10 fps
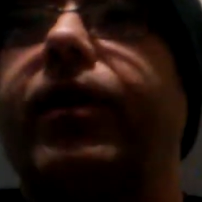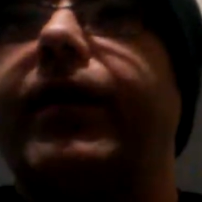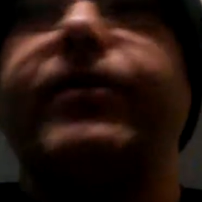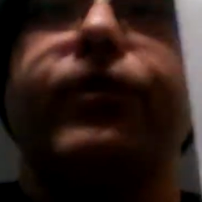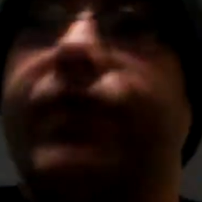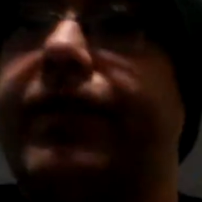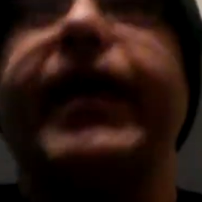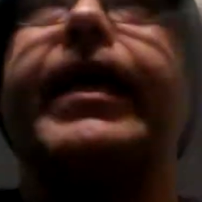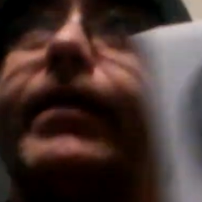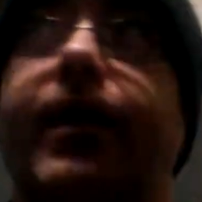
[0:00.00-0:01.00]
As soon as
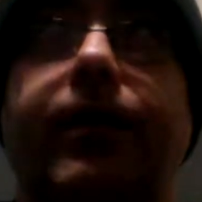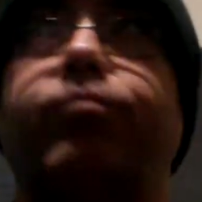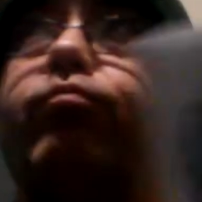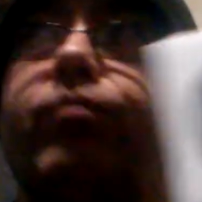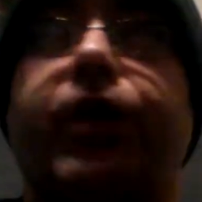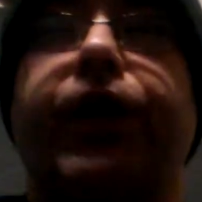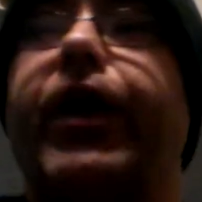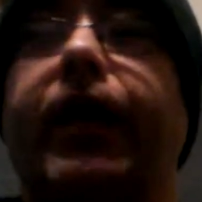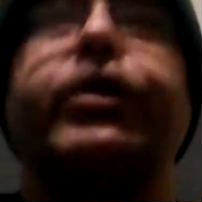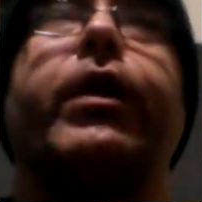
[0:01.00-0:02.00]
I get done
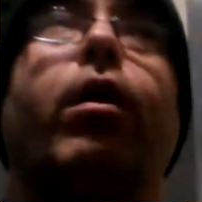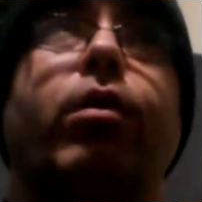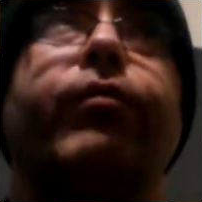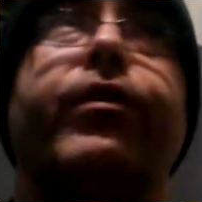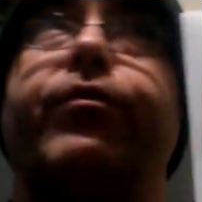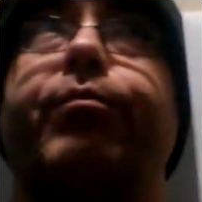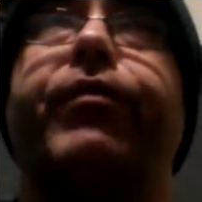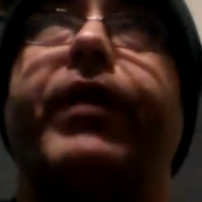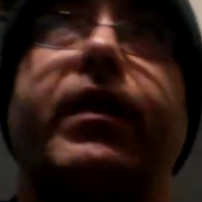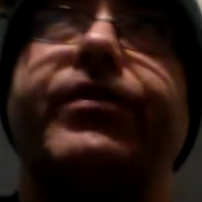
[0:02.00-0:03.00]
gushing all over this
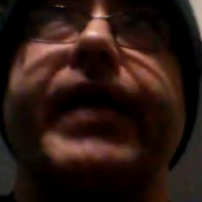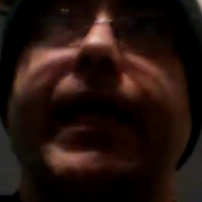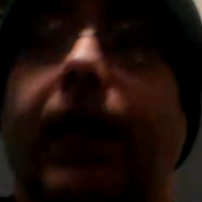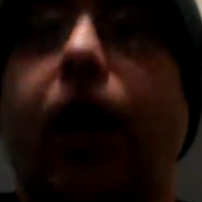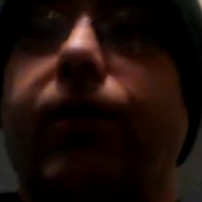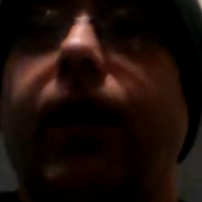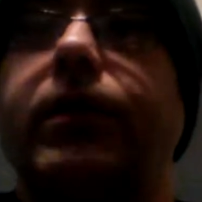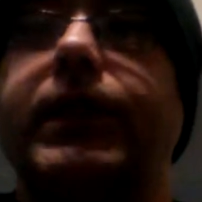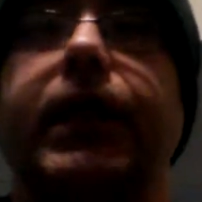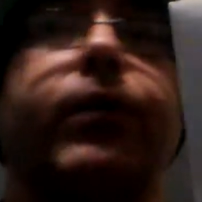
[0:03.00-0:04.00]
movie in a second,
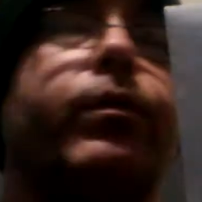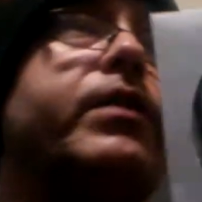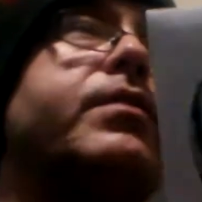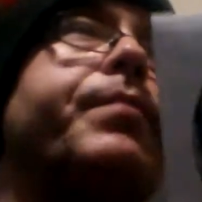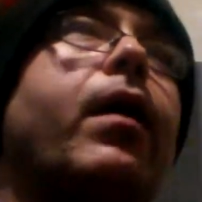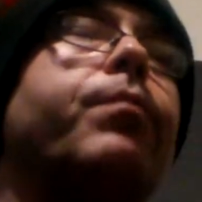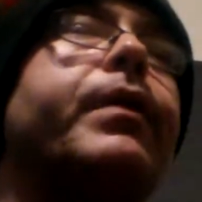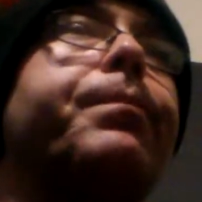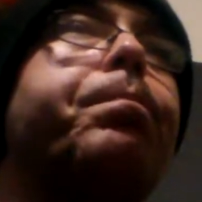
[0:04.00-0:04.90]
I'll tell you what it's about.